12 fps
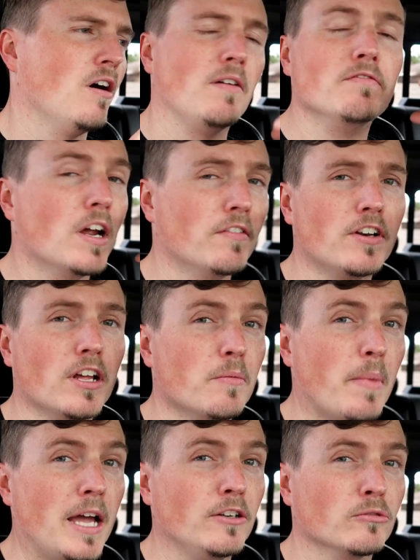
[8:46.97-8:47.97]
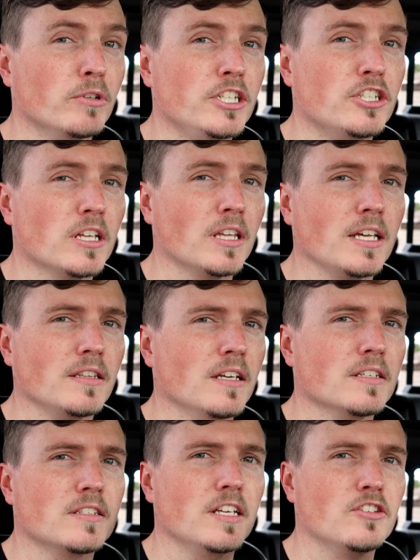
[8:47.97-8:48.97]
know, I've never done a manual regen like
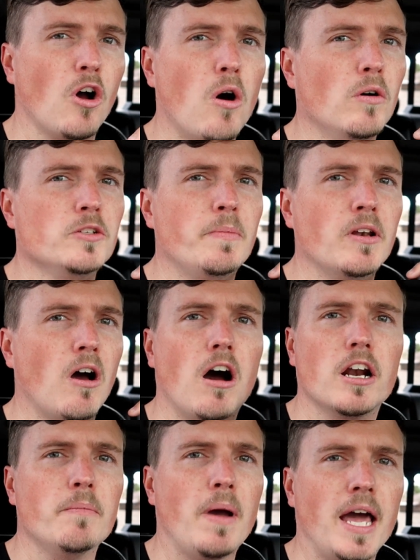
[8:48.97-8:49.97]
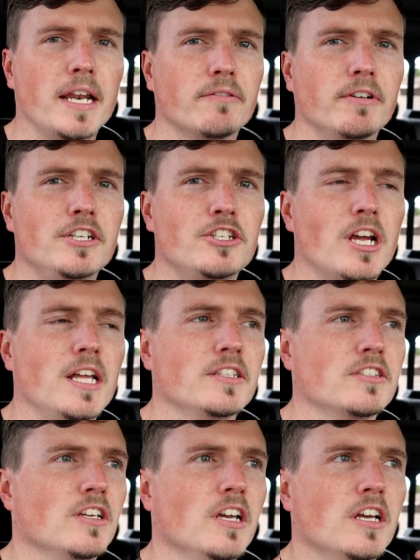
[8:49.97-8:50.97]
this. It's always been automatic
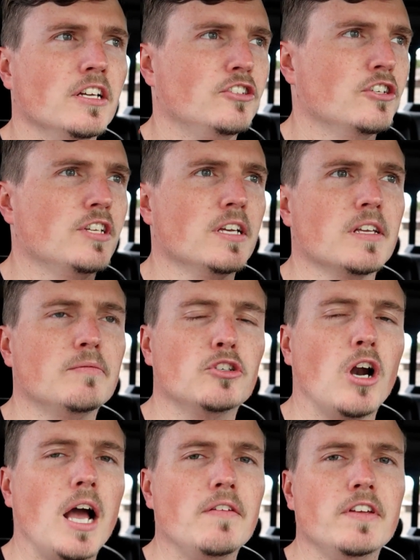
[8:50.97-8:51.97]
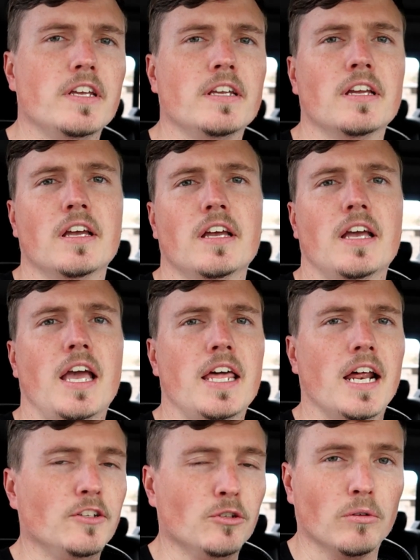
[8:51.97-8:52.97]
regens, just as I'm driving.
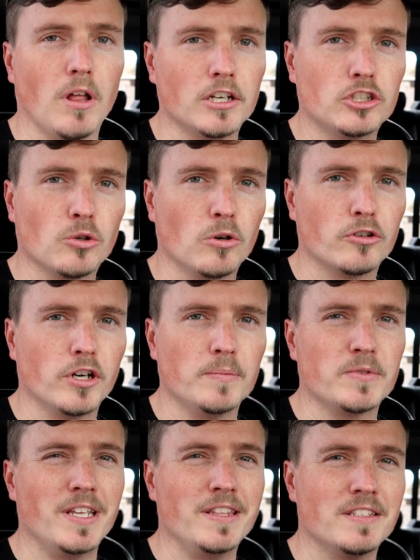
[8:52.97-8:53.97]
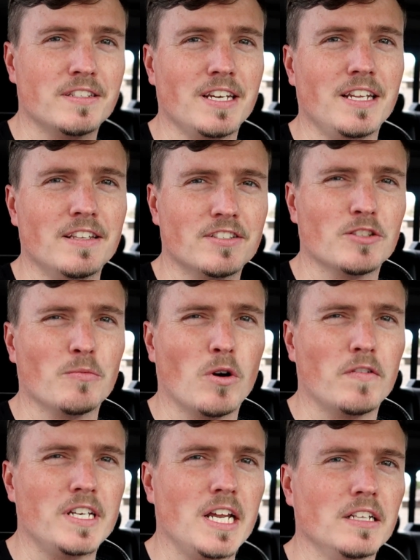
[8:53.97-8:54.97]
And I do a lot of short trips in the city. This is
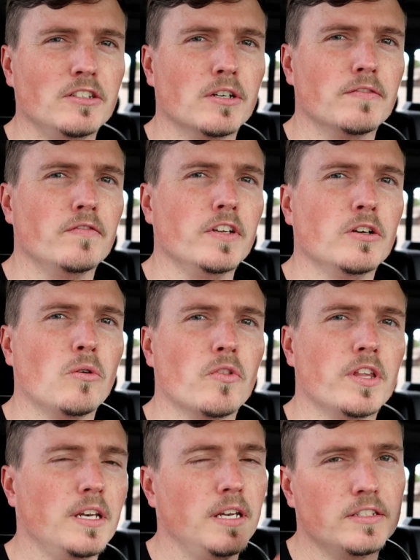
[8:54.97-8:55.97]
more of a daily driven vehicle than it